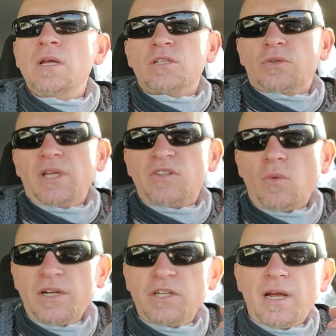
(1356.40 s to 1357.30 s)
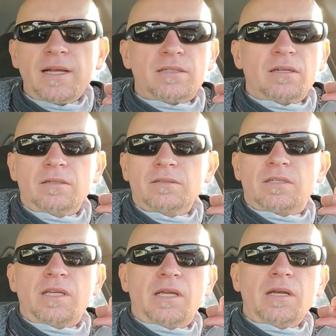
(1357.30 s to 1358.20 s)
So thanks for watching, guys.
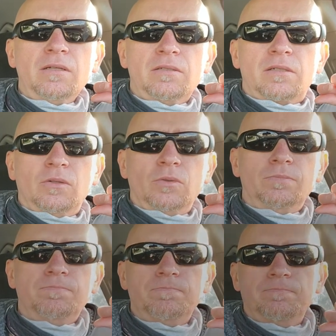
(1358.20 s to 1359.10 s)
See ya soon.